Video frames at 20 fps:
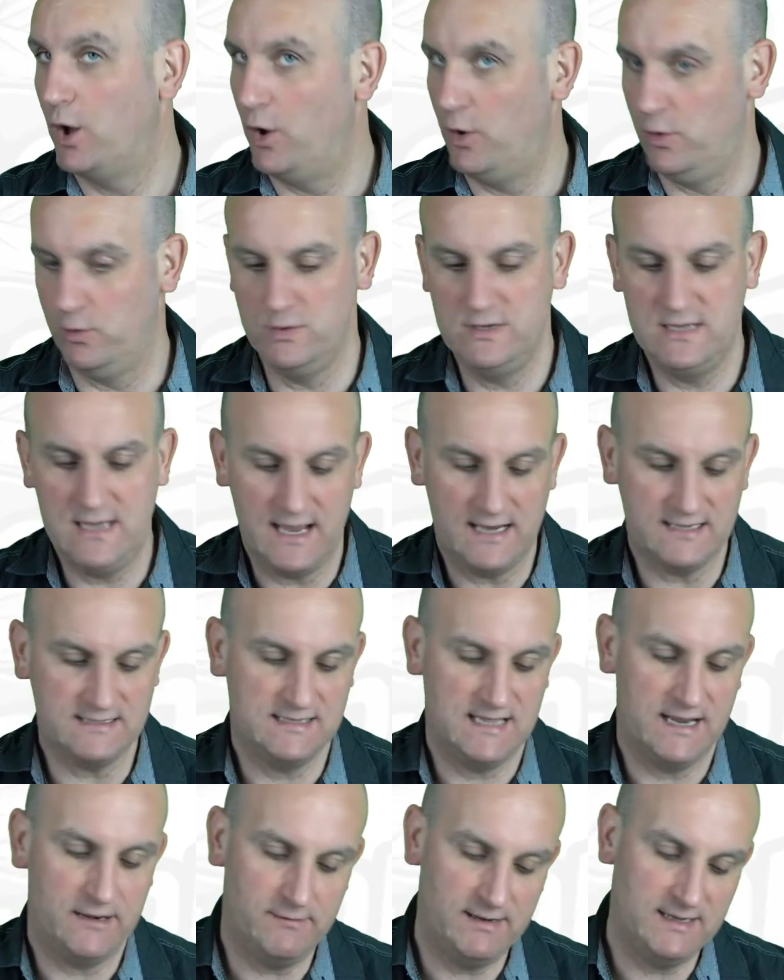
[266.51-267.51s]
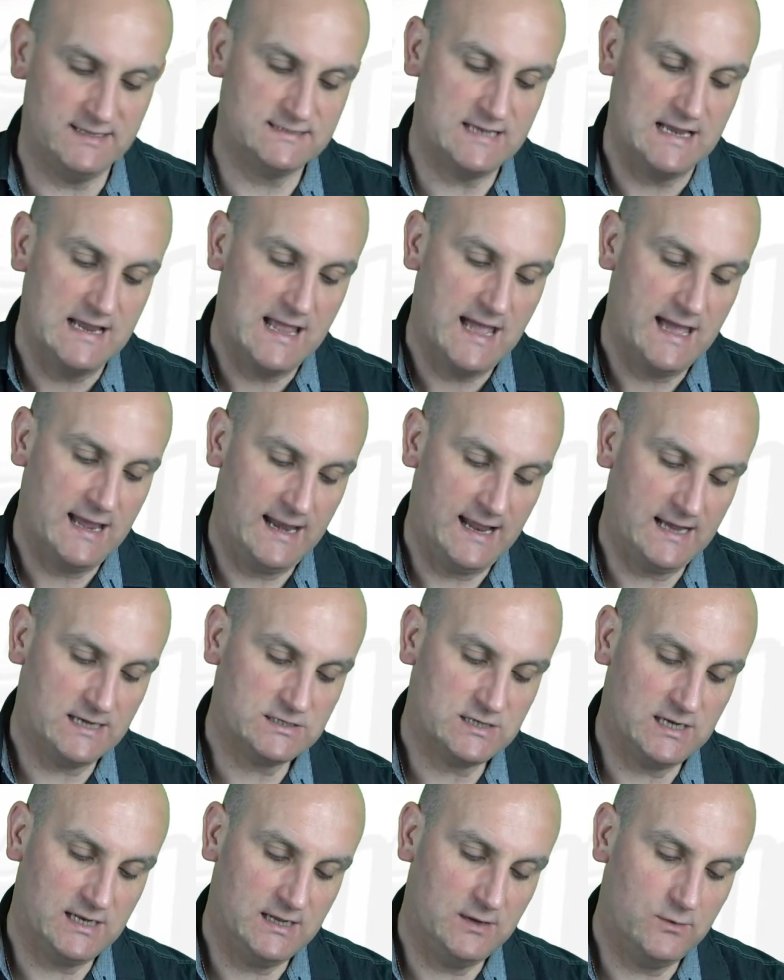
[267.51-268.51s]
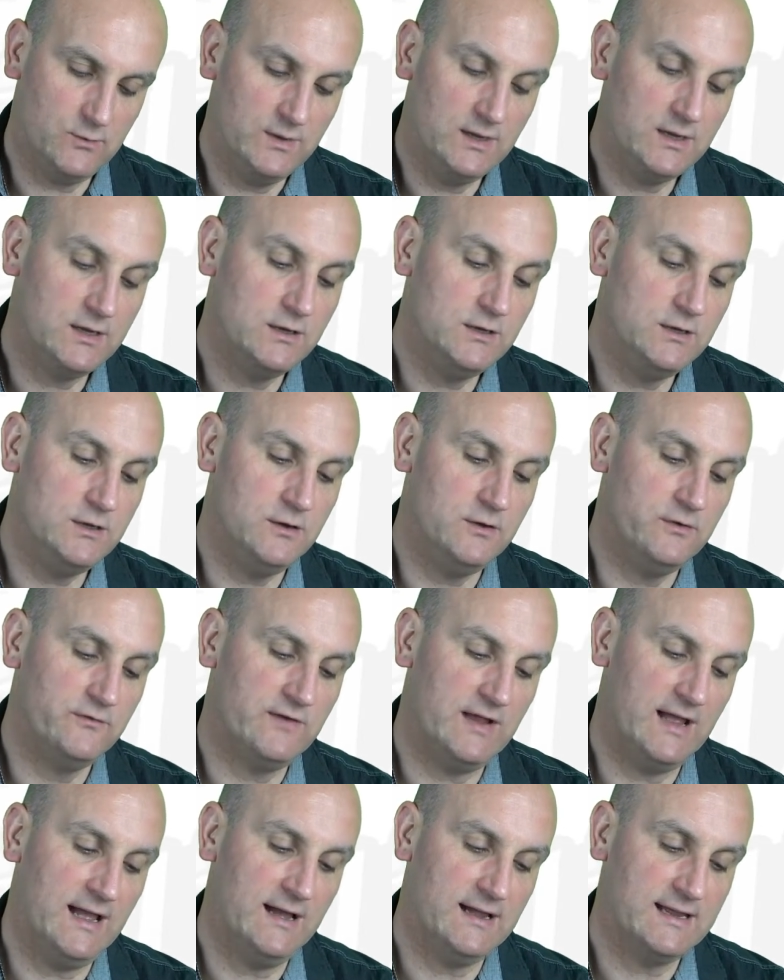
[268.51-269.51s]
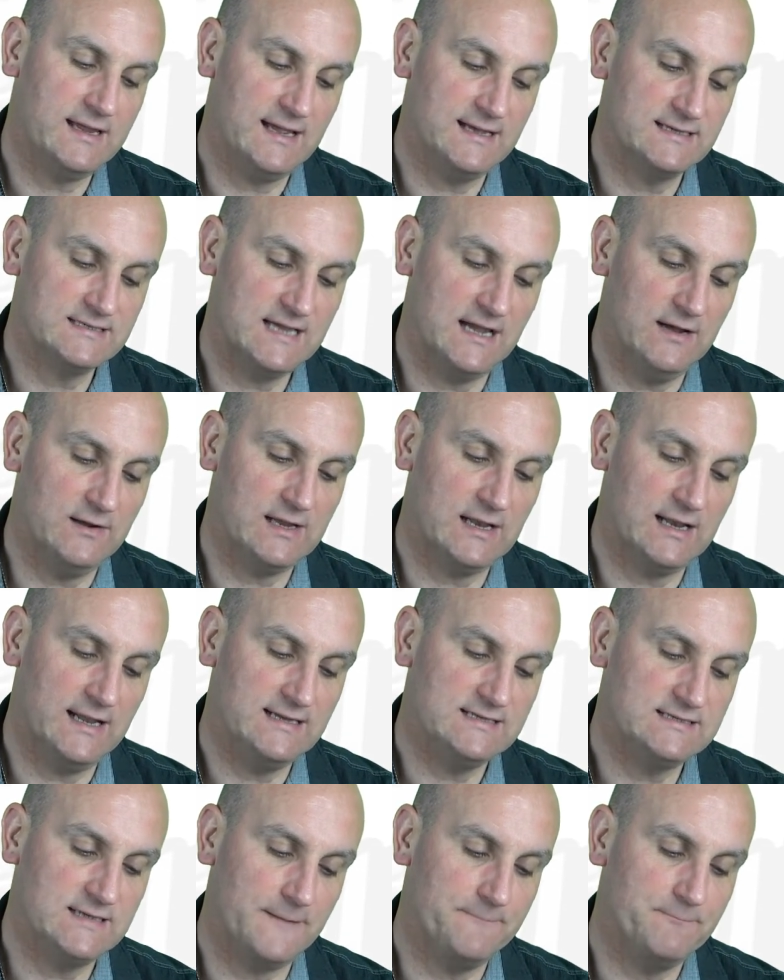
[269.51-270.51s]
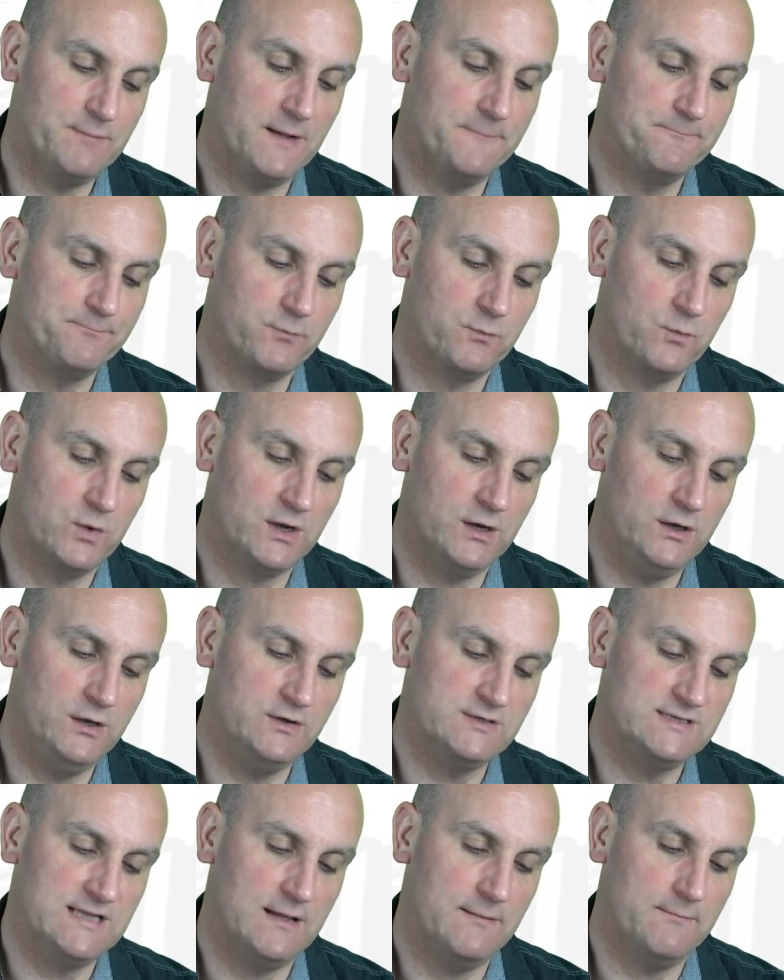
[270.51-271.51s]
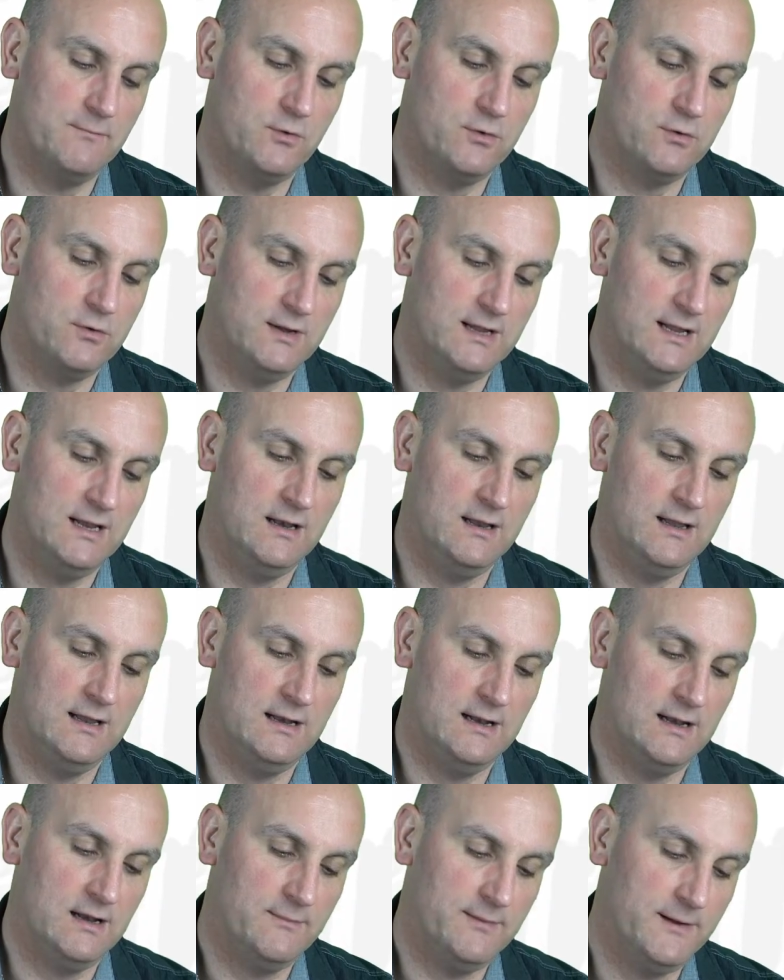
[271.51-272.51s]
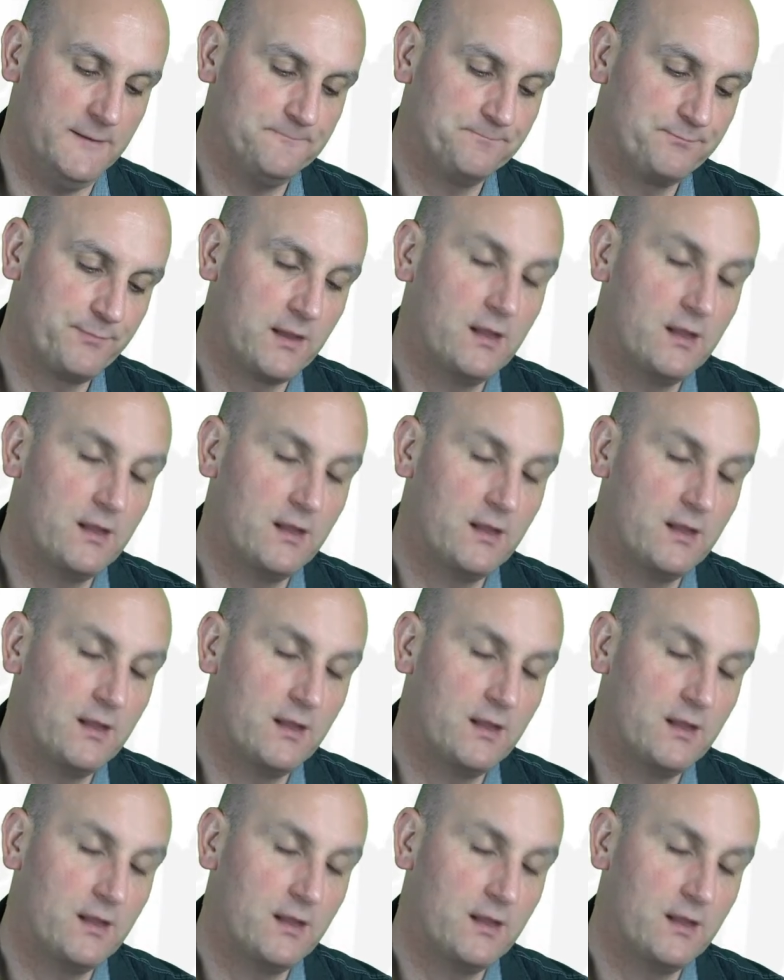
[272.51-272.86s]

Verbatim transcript: Oh yes, there is. And actually, we can use our CAS calculator, but we're going to use that more in a little bit.